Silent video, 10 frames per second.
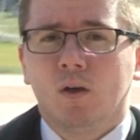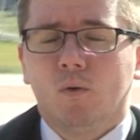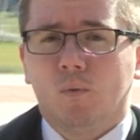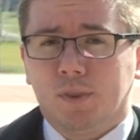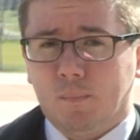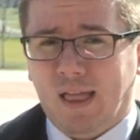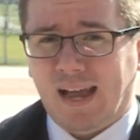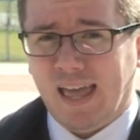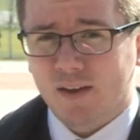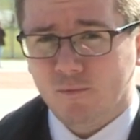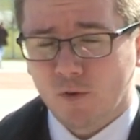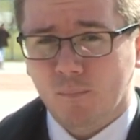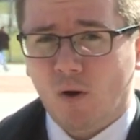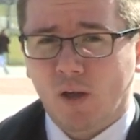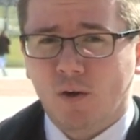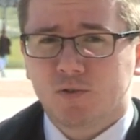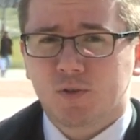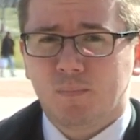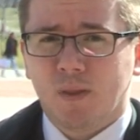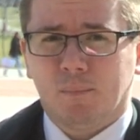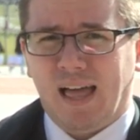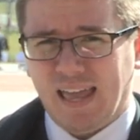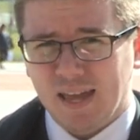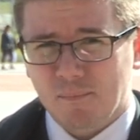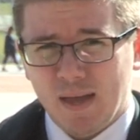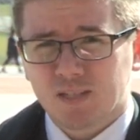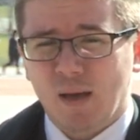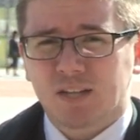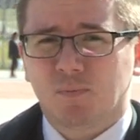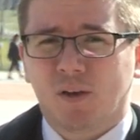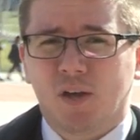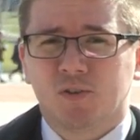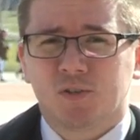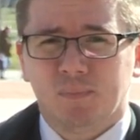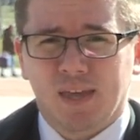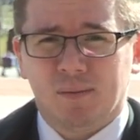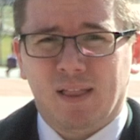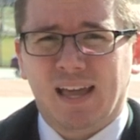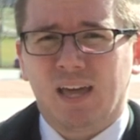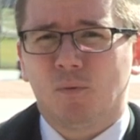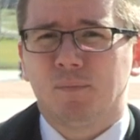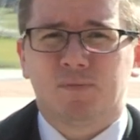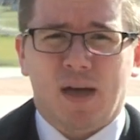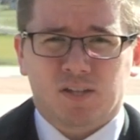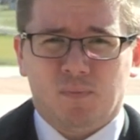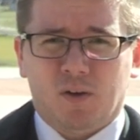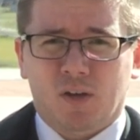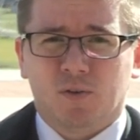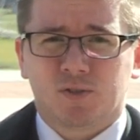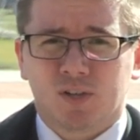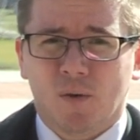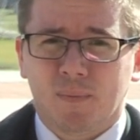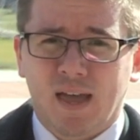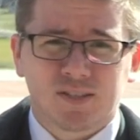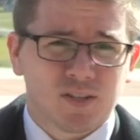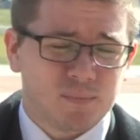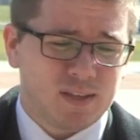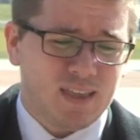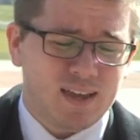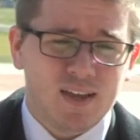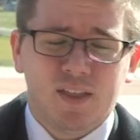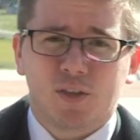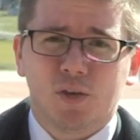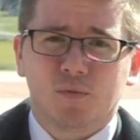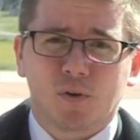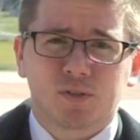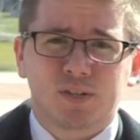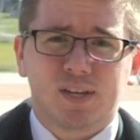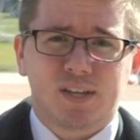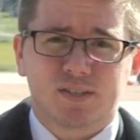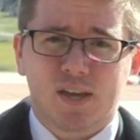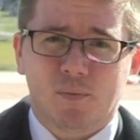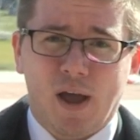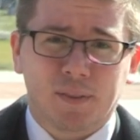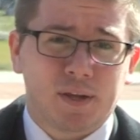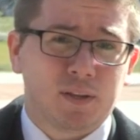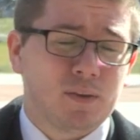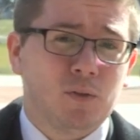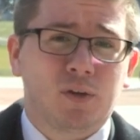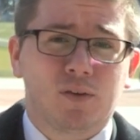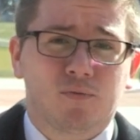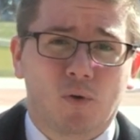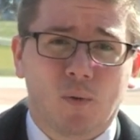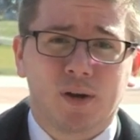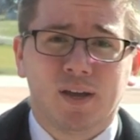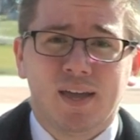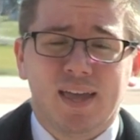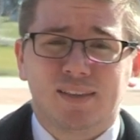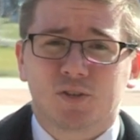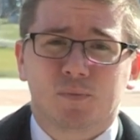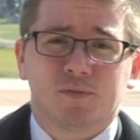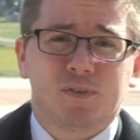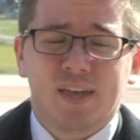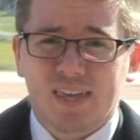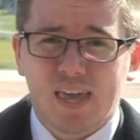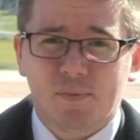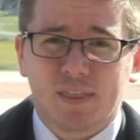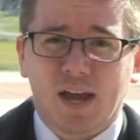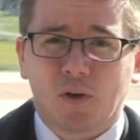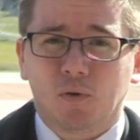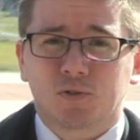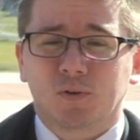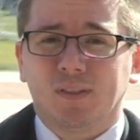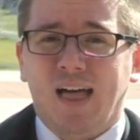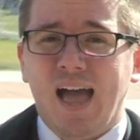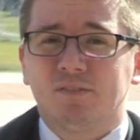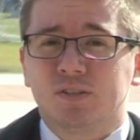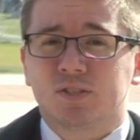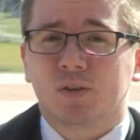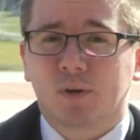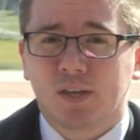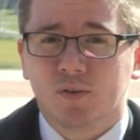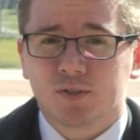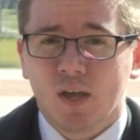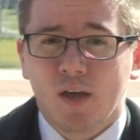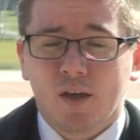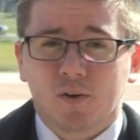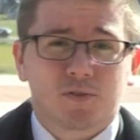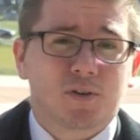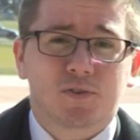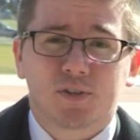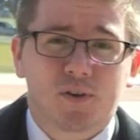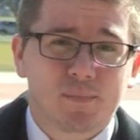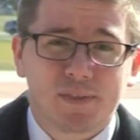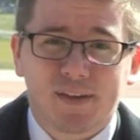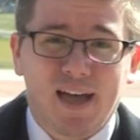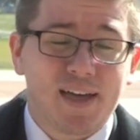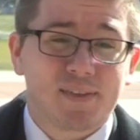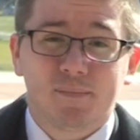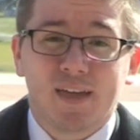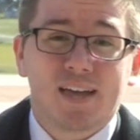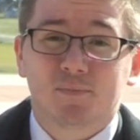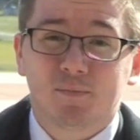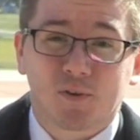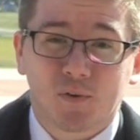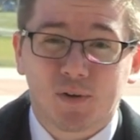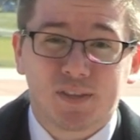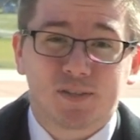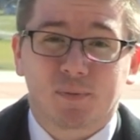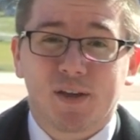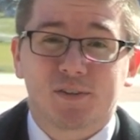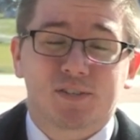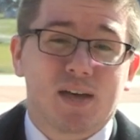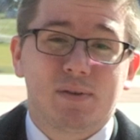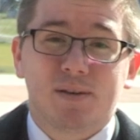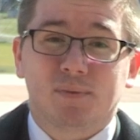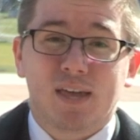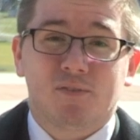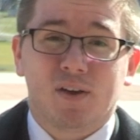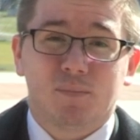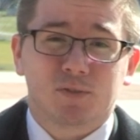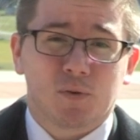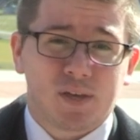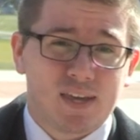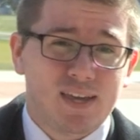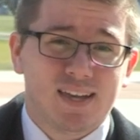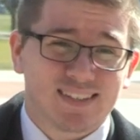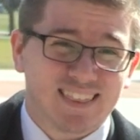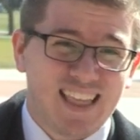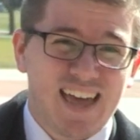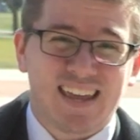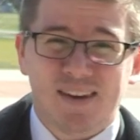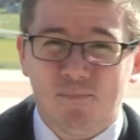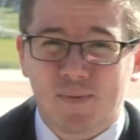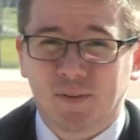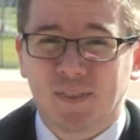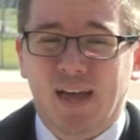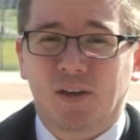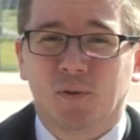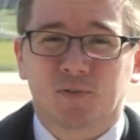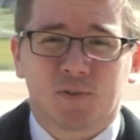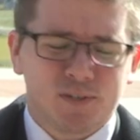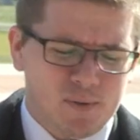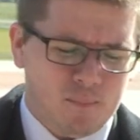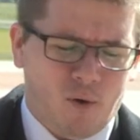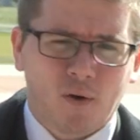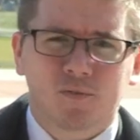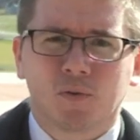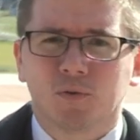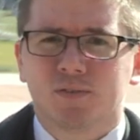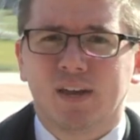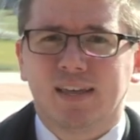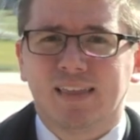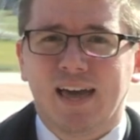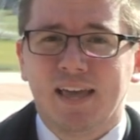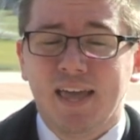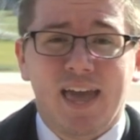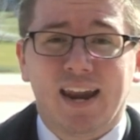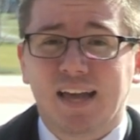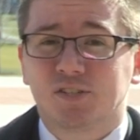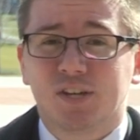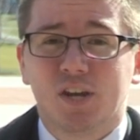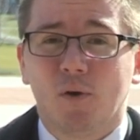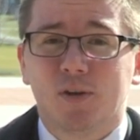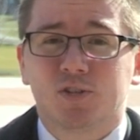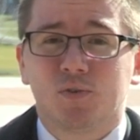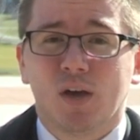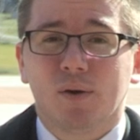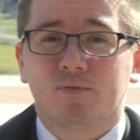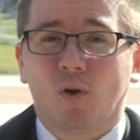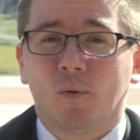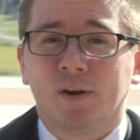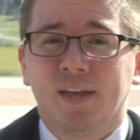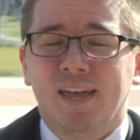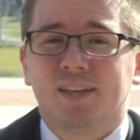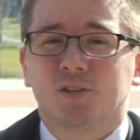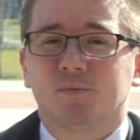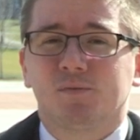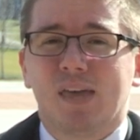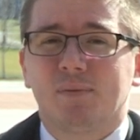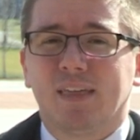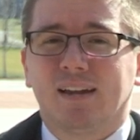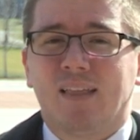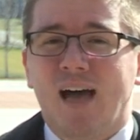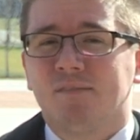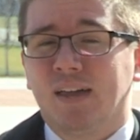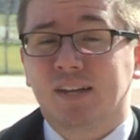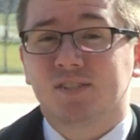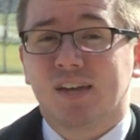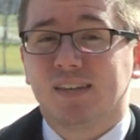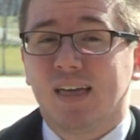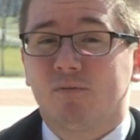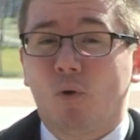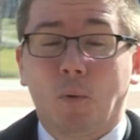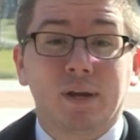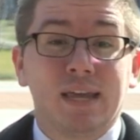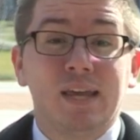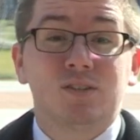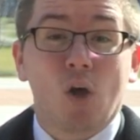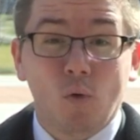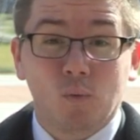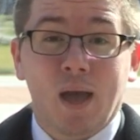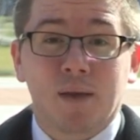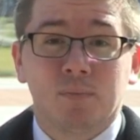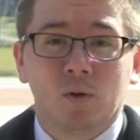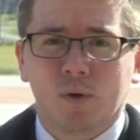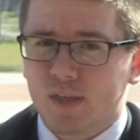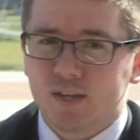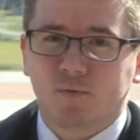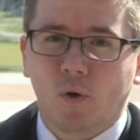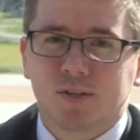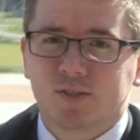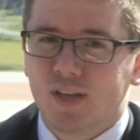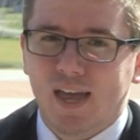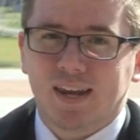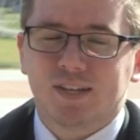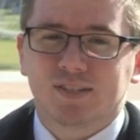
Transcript: with a black head football coach, black head men's basketball coach, and a black head women's basketball coach. So that's something that the university can say proudly, and looking forward in terms of keeping that culture alive at Syracuse, Coach Autry's already been the guy that has been recruiting these players to come in and play for him. So he has led and built that culture. He's been a part of cultivating that, and I see no issue going forward in terms of keeping that alive and extending that forward in his own way with his voice and his